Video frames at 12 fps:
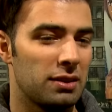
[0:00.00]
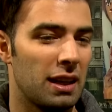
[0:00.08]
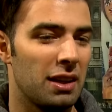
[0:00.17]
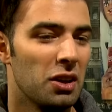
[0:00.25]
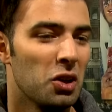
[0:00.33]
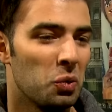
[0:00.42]

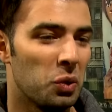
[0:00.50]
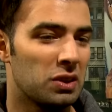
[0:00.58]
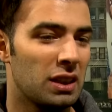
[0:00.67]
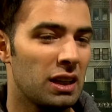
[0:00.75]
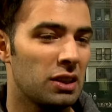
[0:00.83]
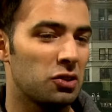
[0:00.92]
that we're
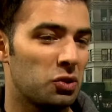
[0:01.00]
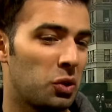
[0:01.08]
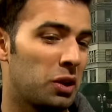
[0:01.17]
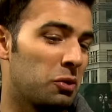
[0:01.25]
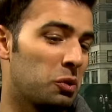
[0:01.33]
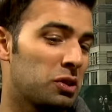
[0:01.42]
telling a
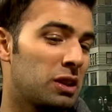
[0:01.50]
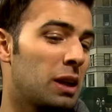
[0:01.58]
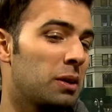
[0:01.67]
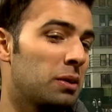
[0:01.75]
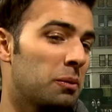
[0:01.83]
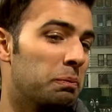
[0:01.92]
story and we're
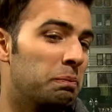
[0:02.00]
staying